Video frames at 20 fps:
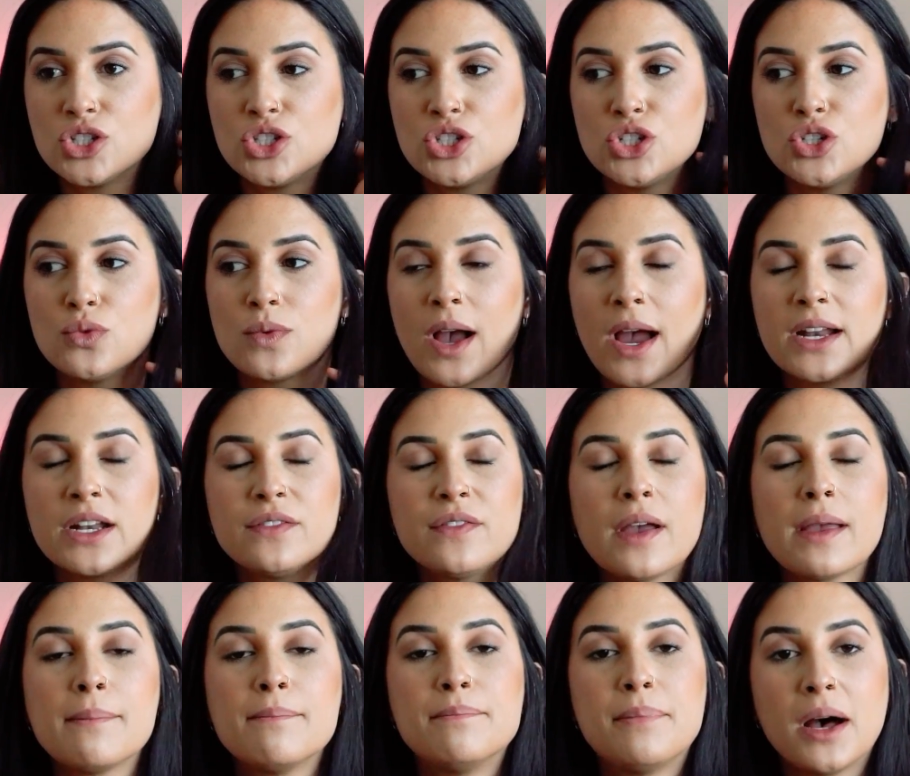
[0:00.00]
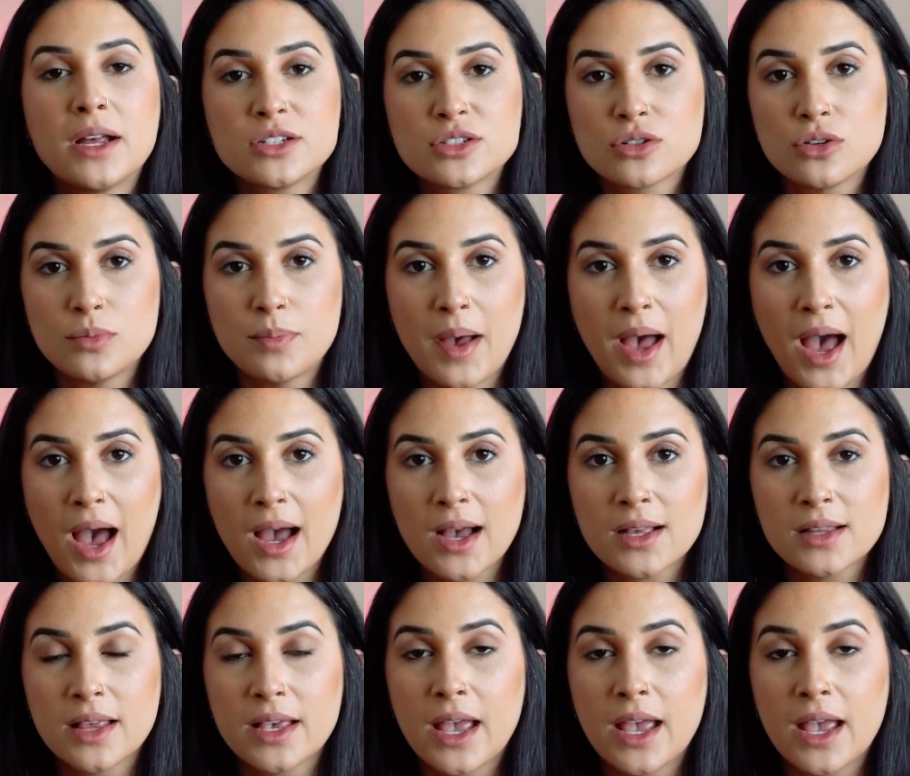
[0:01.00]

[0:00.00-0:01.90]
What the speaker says: do kind of a bundle pack,